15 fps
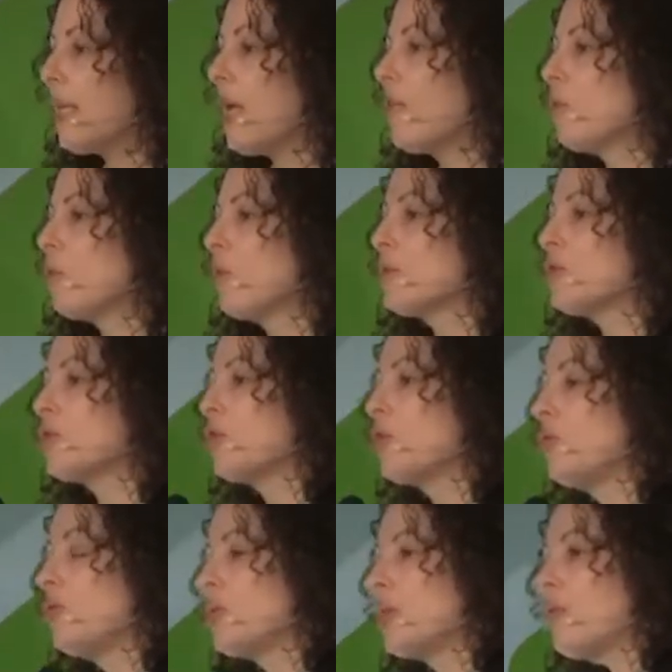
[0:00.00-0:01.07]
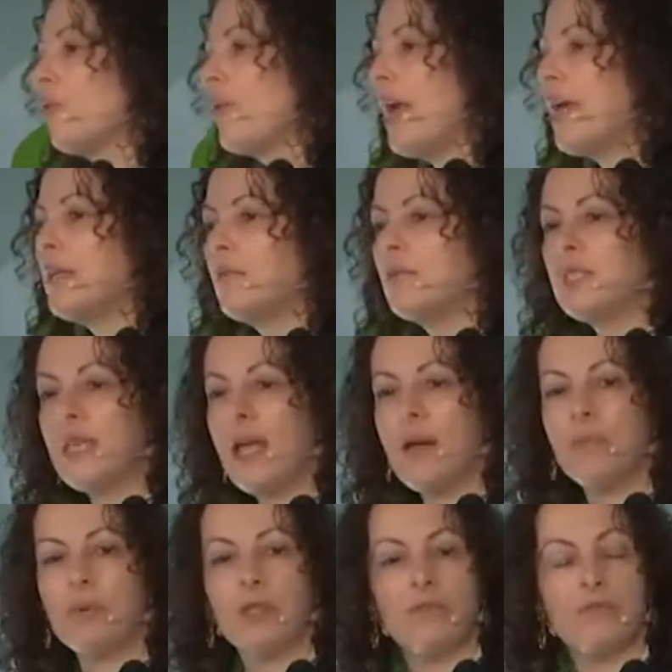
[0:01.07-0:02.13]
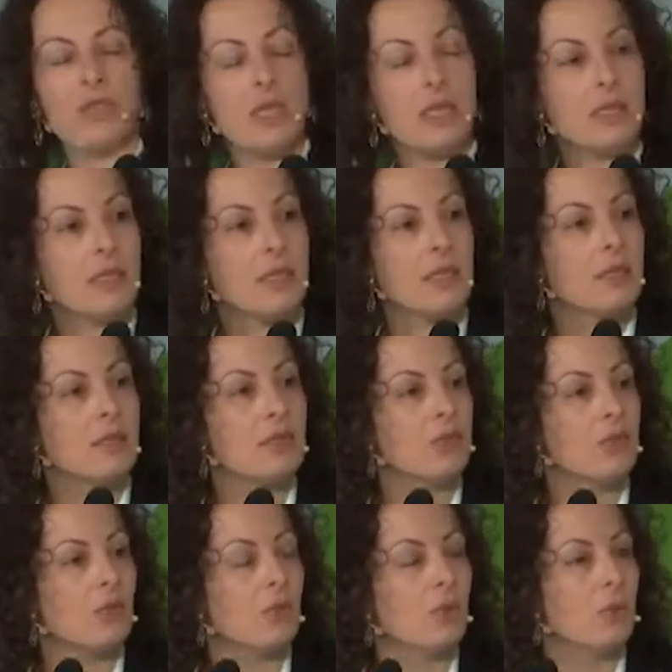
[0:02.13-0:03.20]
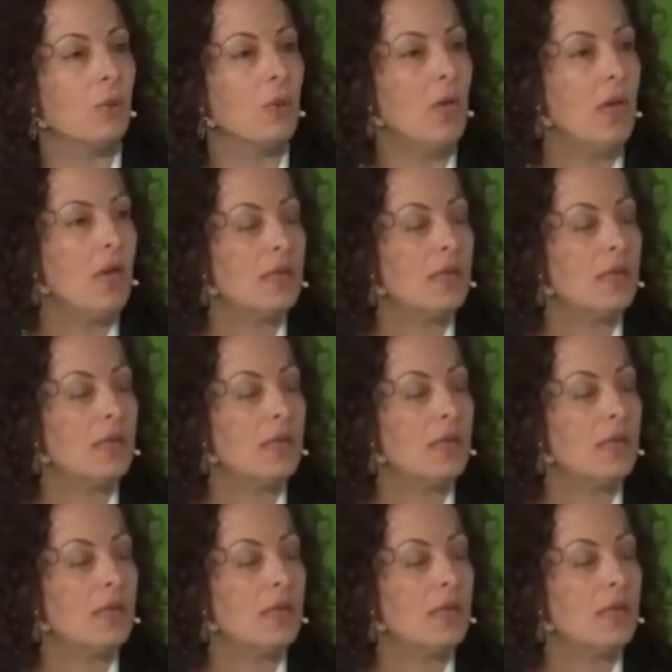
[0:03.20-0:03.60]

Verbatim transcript: in other words, choosing a random sample of citizens to